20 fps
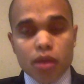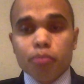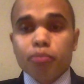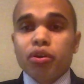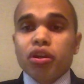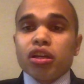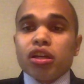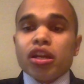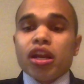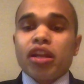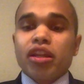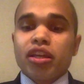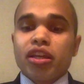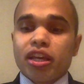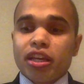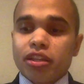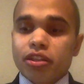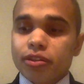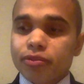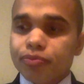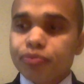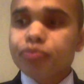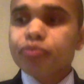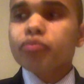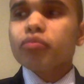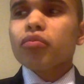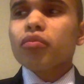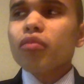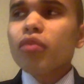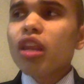But in any case,
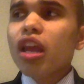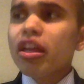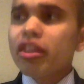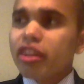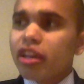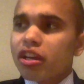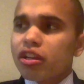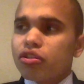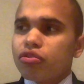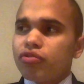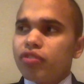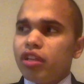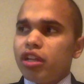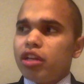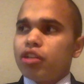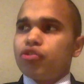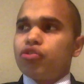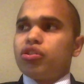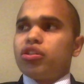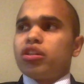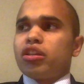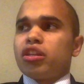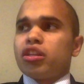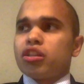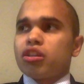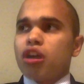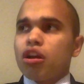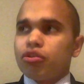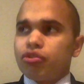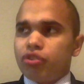I think it's really interesting, this
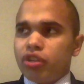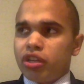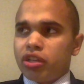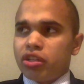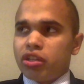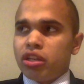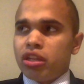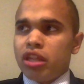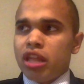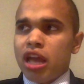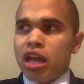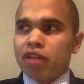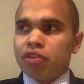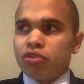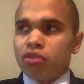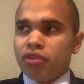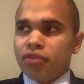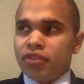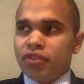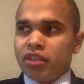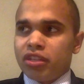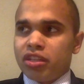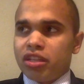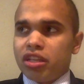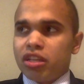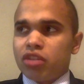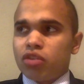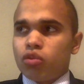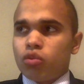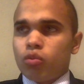contradiction that sort of
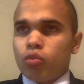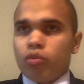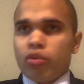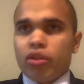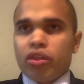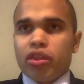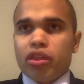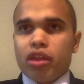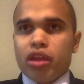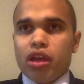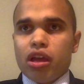exists with